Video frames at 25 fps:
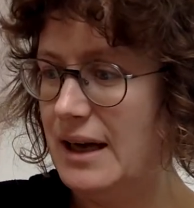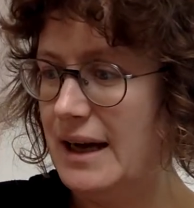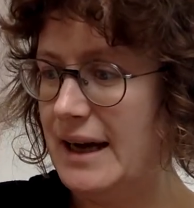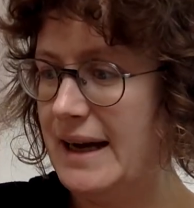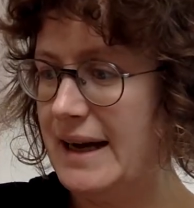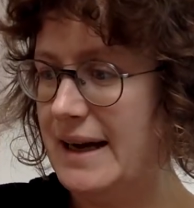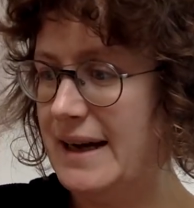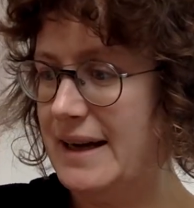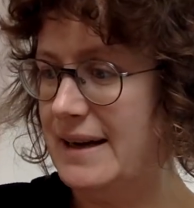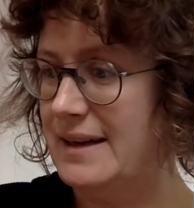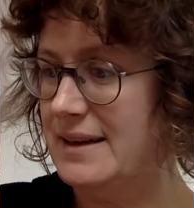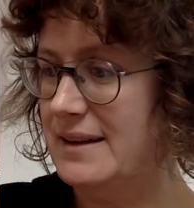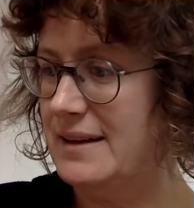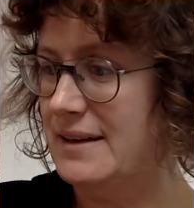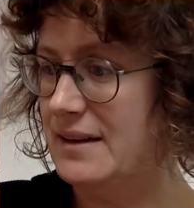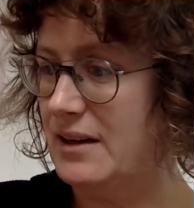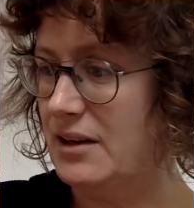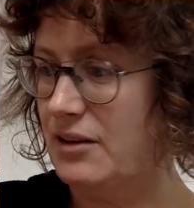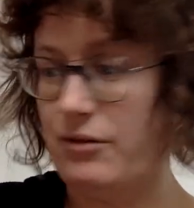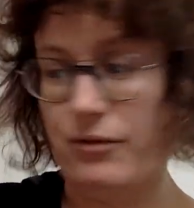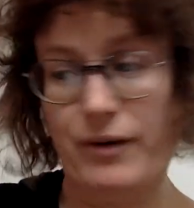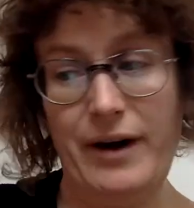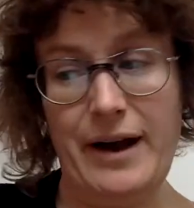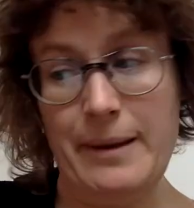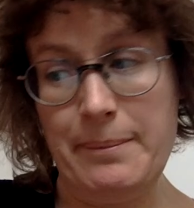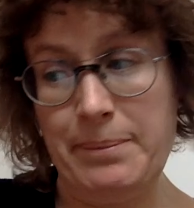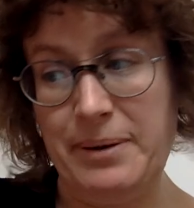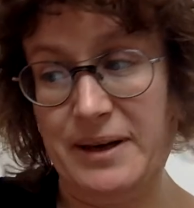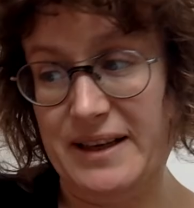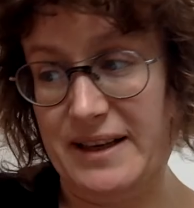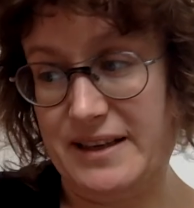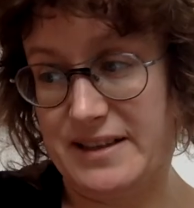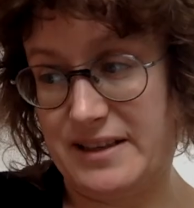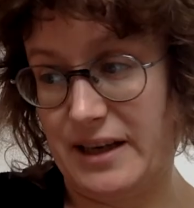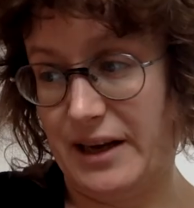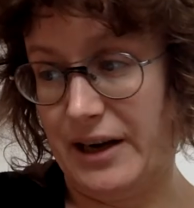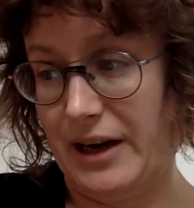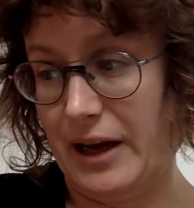And the riot
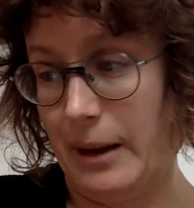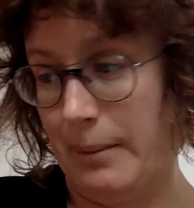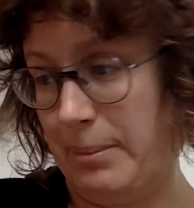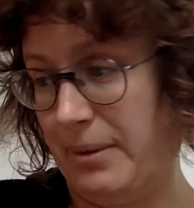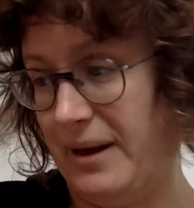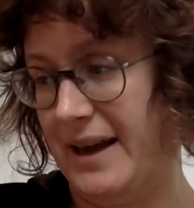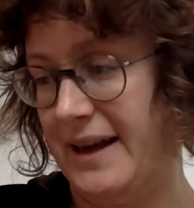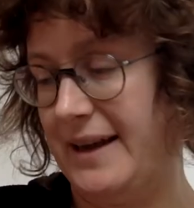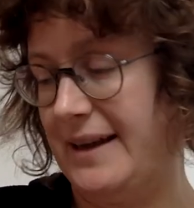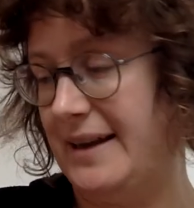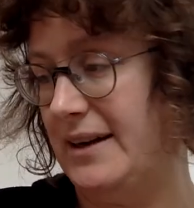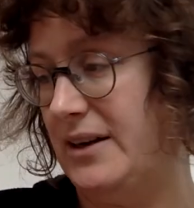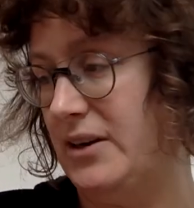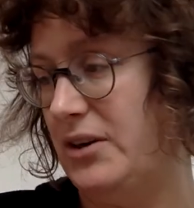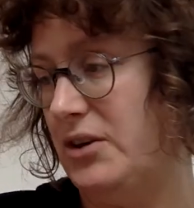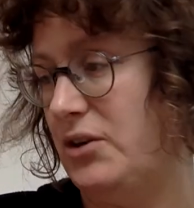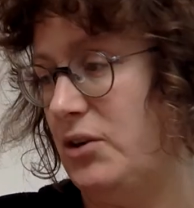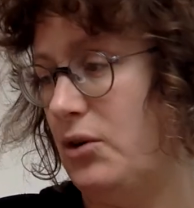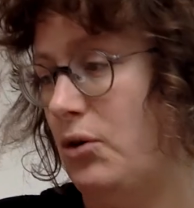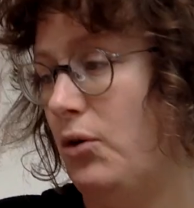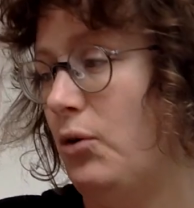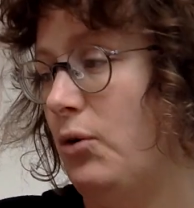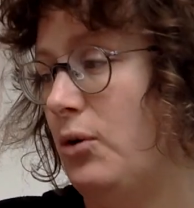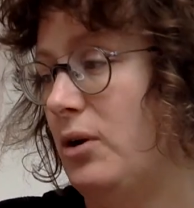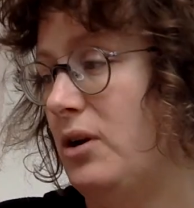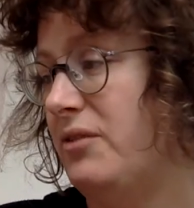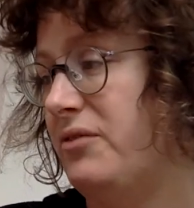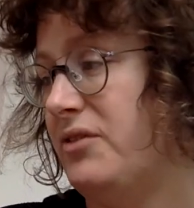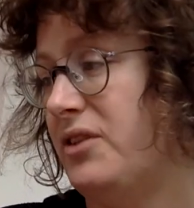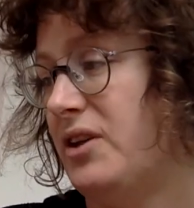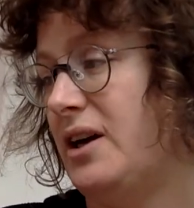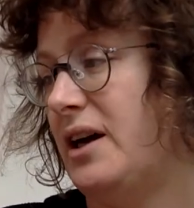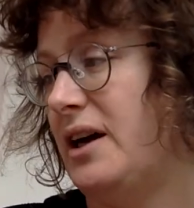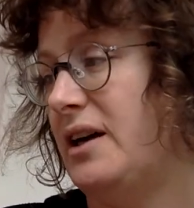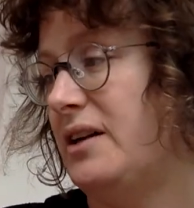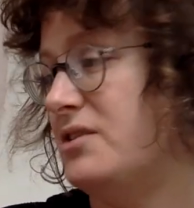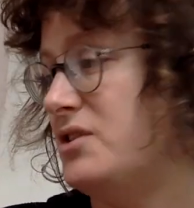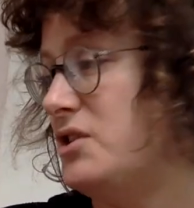police turn up, and all of the
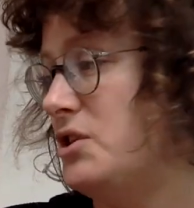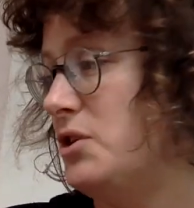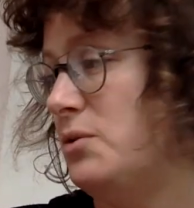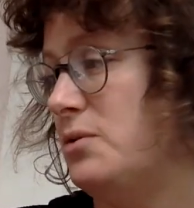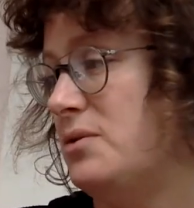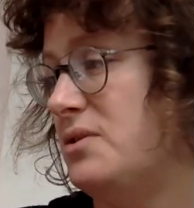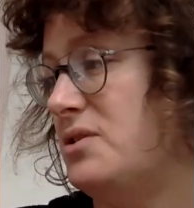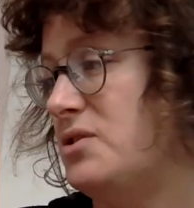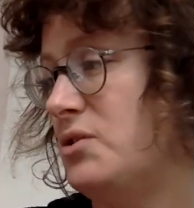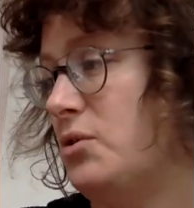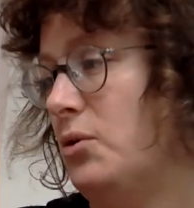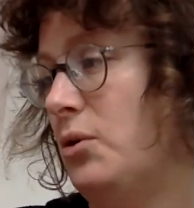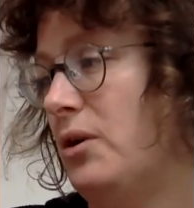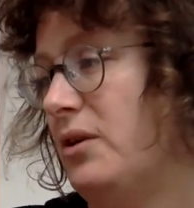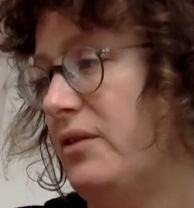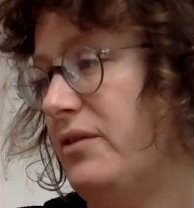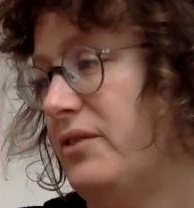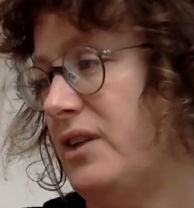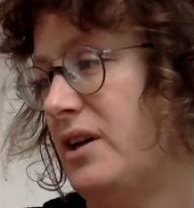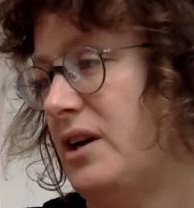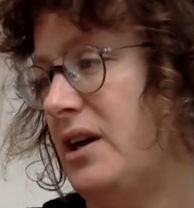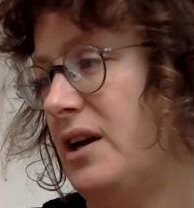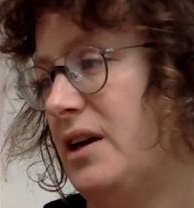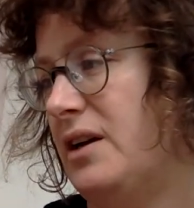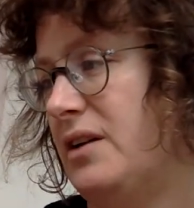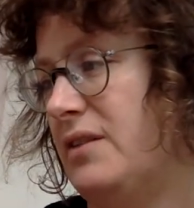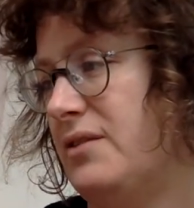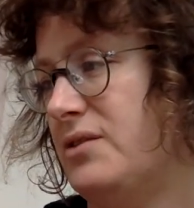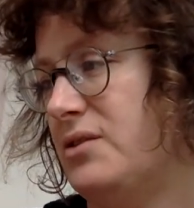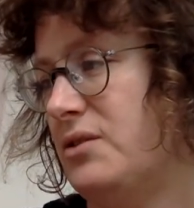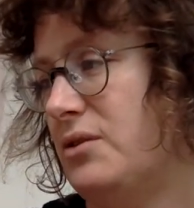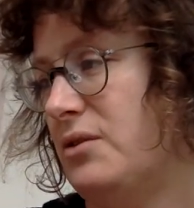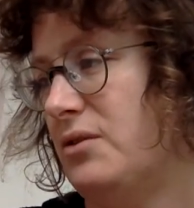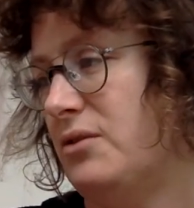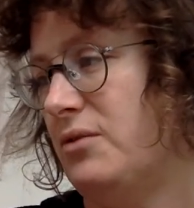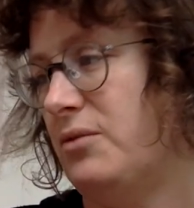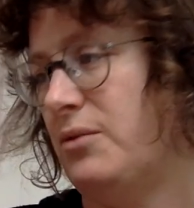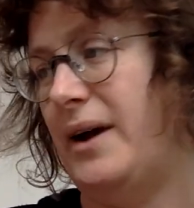kind of students, all of the kind of
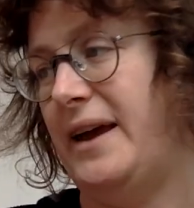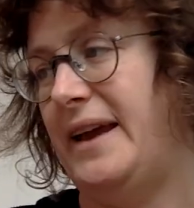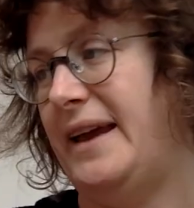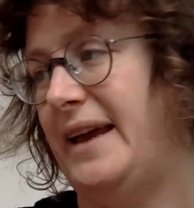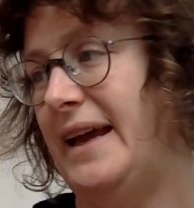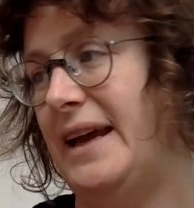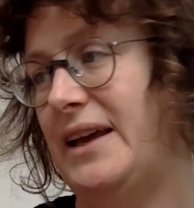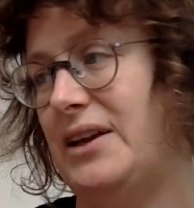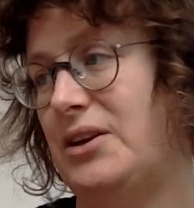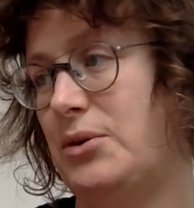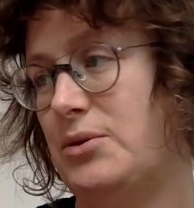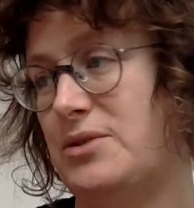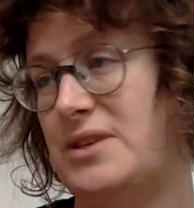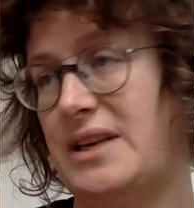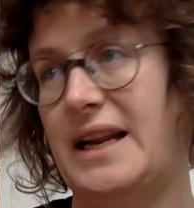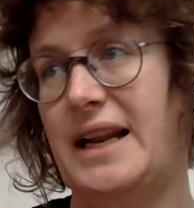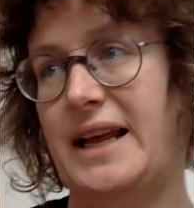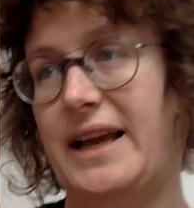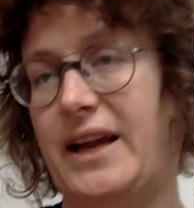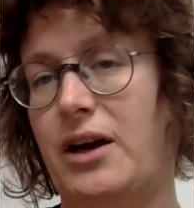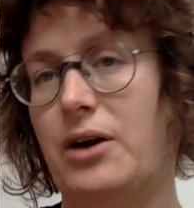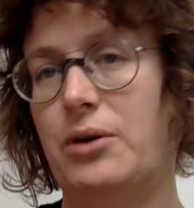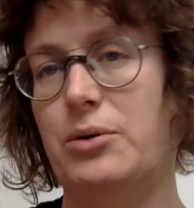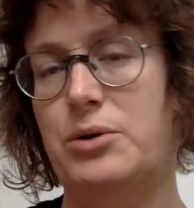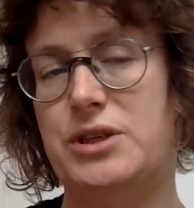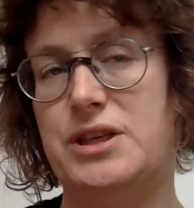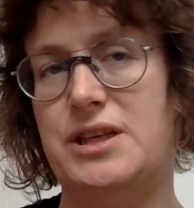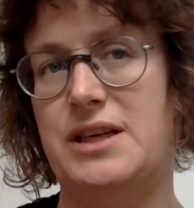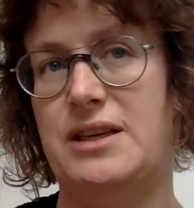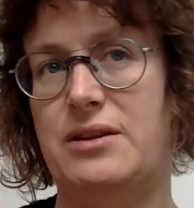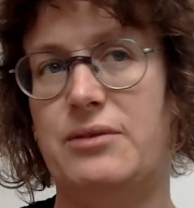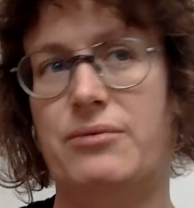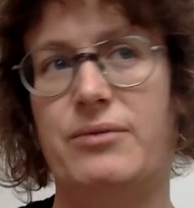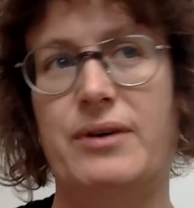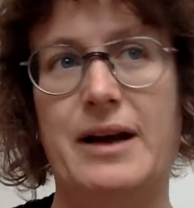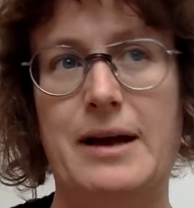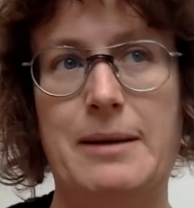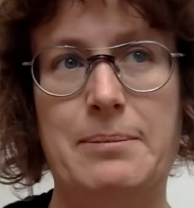sort of white gay dudes are like, oh shit,
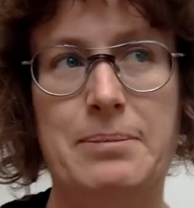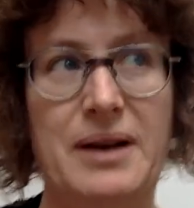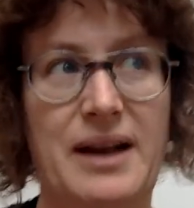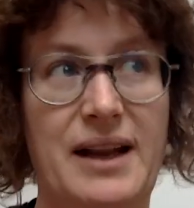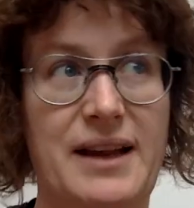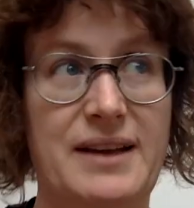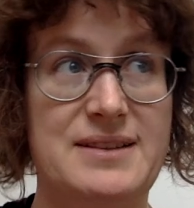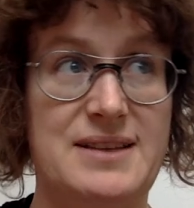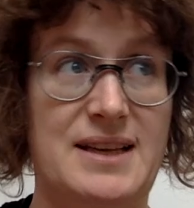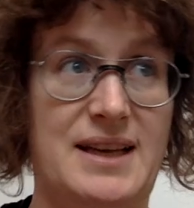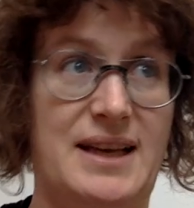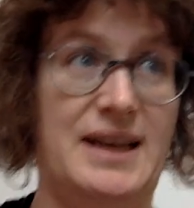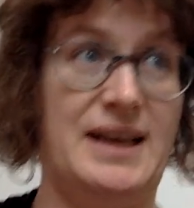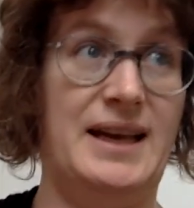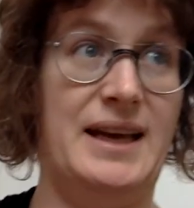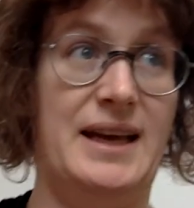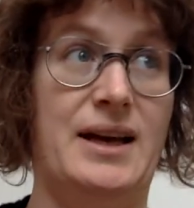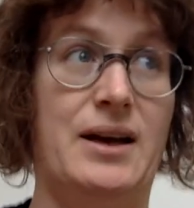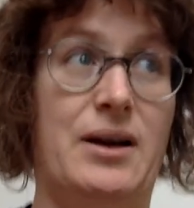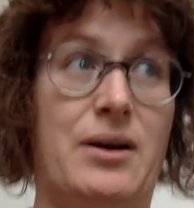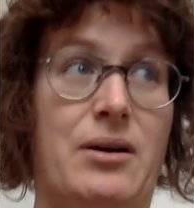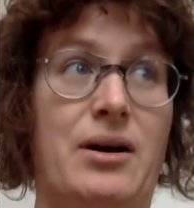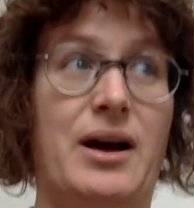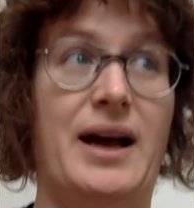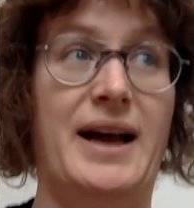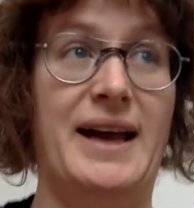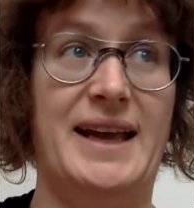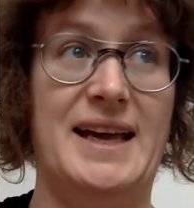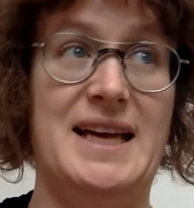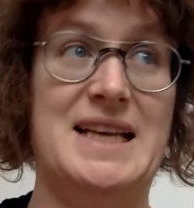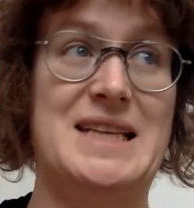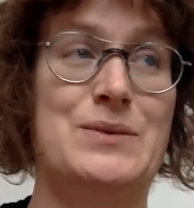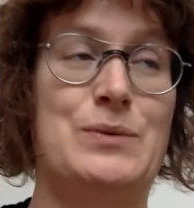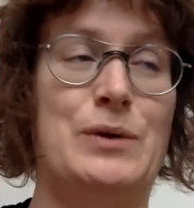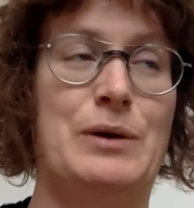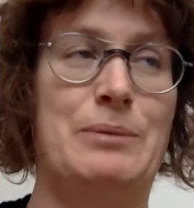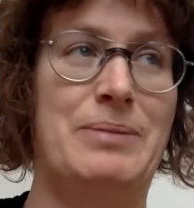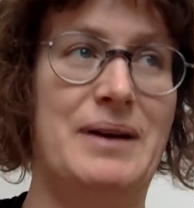the riot police are here, I
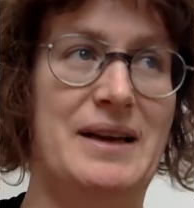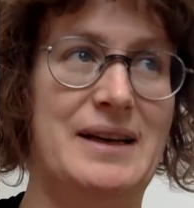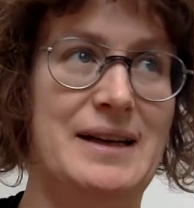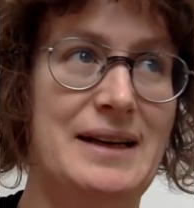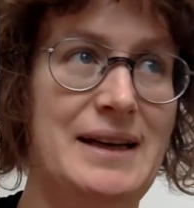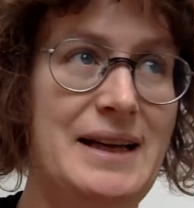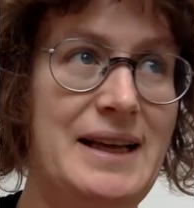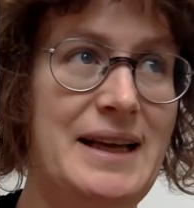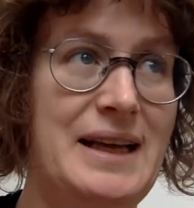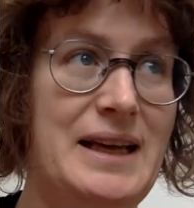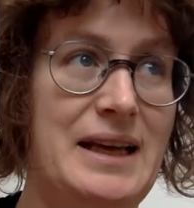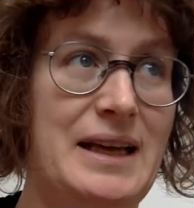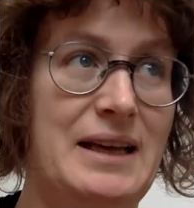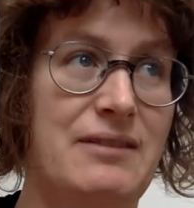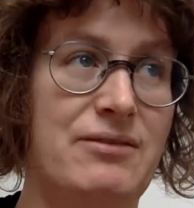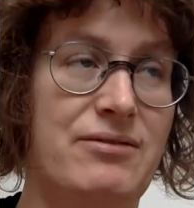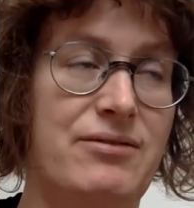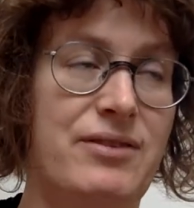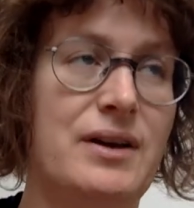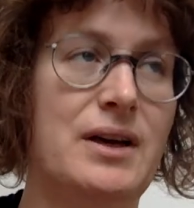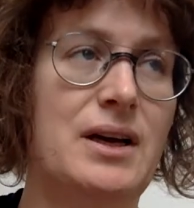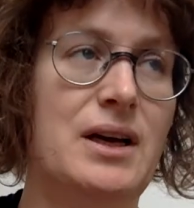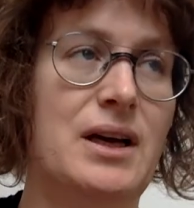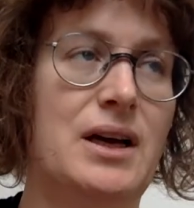guess we'd better leave.